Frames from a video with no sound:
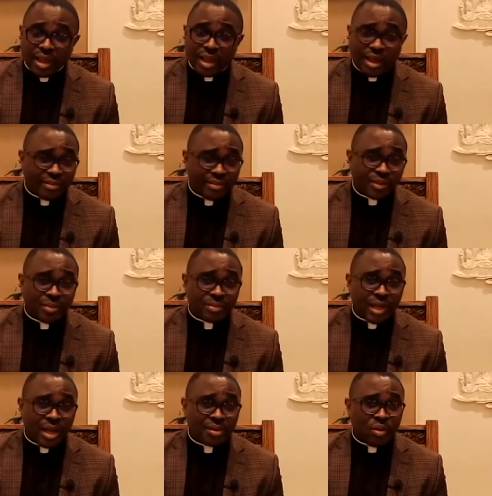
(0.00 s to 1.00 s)
After some
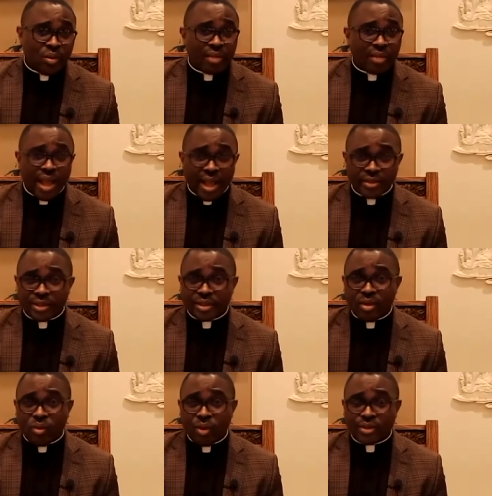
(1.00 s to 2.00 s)
time, the wife asked the
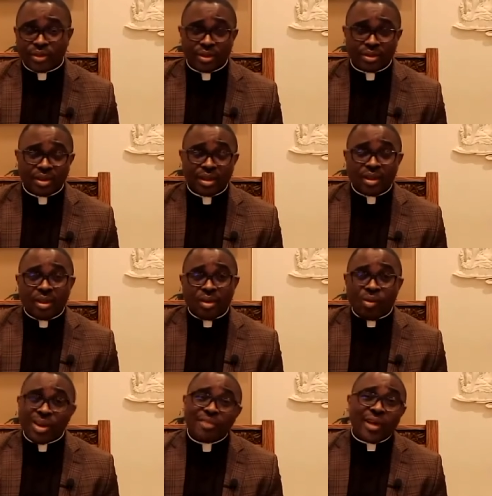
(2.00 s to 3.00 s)
same question
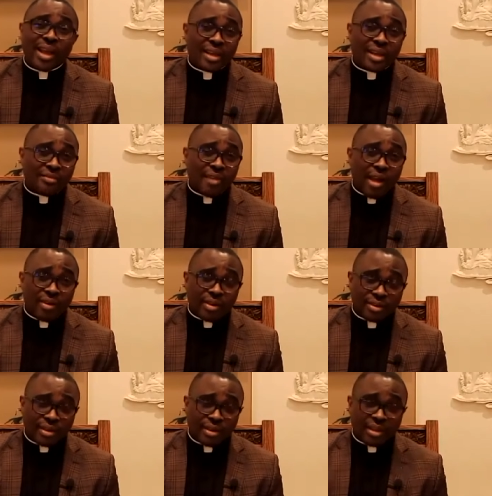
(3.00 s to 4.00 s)
What if I get the
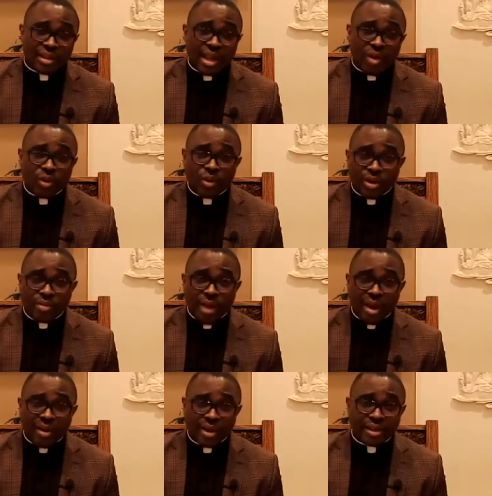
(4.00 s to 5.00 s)
virus and die? Will you
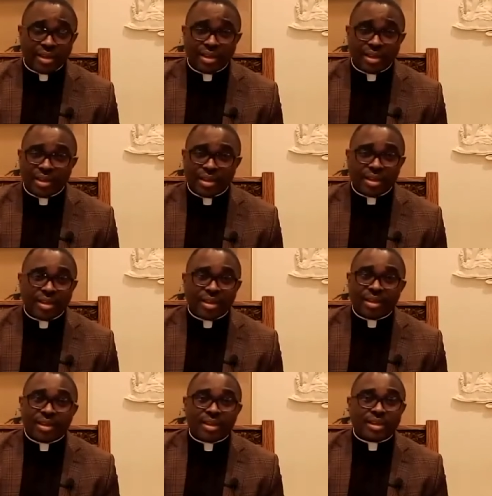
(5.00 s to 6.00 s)
remarry?
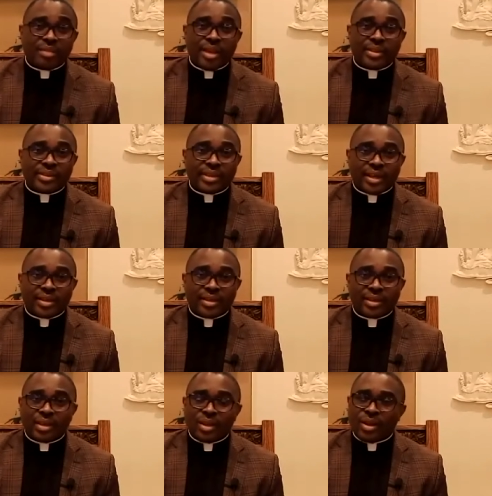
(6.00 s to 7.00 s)
The man
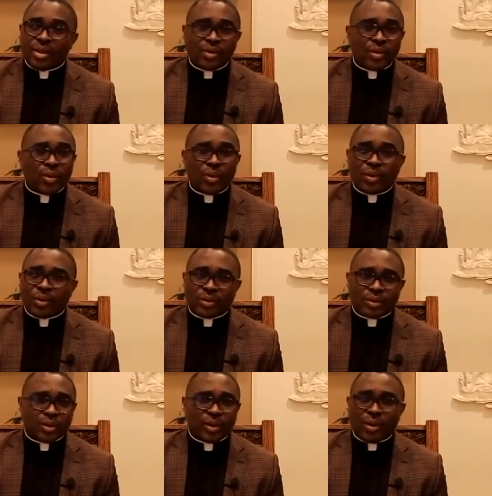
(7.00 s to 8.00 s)
said,
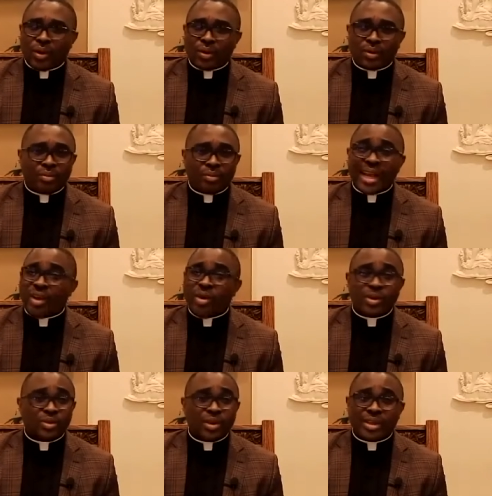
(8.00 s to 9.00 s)
No, no. By
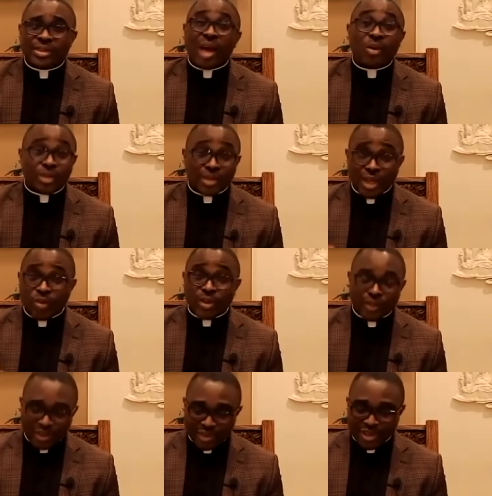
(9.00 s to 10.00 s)
God's grace, I will stay
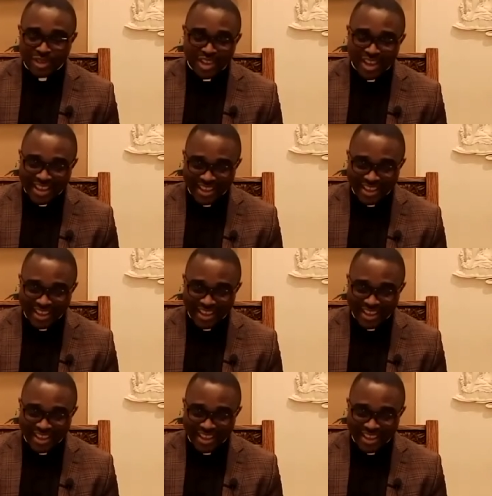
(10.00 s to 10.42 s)
with your sister.